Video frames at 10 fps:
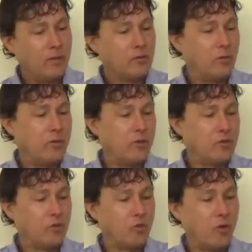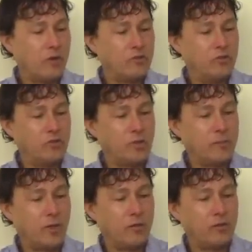So on the initial crush, juice
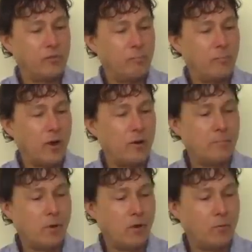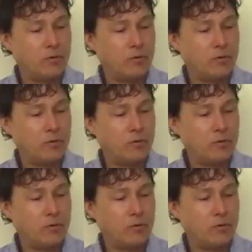comes out this bottom part,